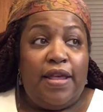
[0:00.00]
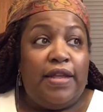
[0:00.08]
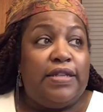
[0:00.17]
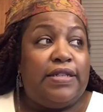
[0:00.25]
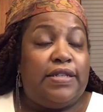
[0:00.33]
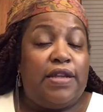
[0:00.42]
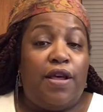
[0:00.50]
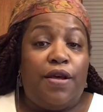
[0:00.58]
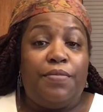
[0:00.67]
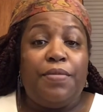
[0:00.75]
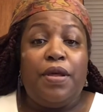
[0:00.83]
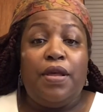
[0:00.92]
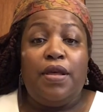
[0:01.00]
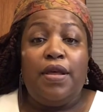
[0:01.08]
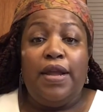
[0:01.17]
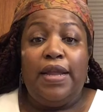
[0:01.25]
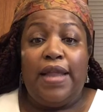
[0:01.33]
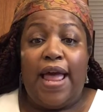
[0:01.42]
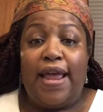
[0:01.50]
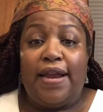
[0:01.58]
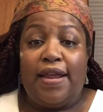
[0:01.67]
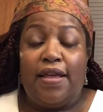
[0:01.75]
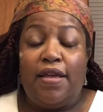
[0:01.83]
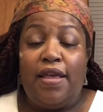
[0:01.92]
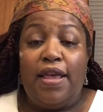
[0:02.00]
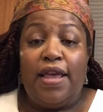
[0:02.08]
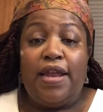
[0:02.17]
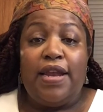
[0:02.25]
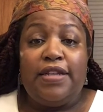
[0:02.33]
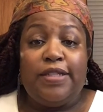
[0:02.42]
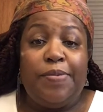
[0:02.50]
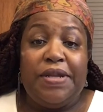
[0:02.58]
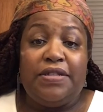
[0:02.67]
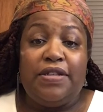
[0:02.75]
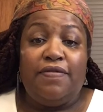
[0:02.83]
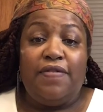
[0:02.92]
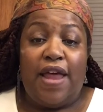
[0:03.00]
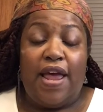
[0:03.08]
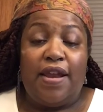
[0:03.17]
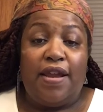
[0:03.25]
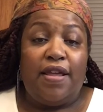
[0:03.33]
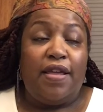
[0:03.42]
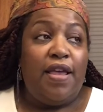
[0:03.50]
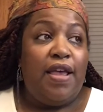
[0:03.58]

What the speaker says: some lighting, inexpensive lighting.